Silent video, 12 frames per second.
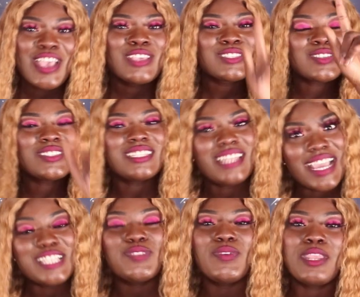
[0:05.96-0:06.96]
So in
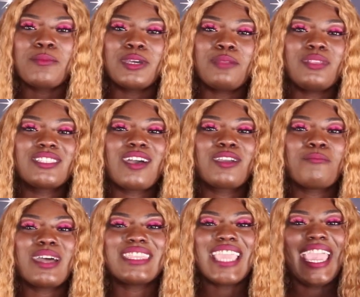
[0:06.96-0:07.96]
today's video, I'm going to be talking
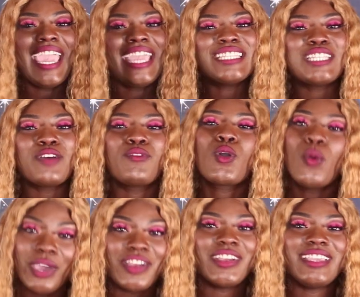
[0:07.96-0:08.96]
about the Age of
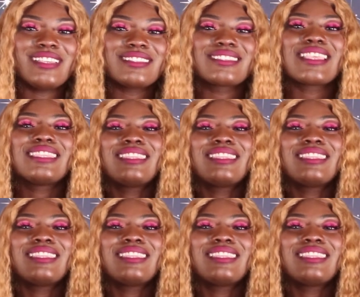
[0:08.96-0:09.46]
Aquarius.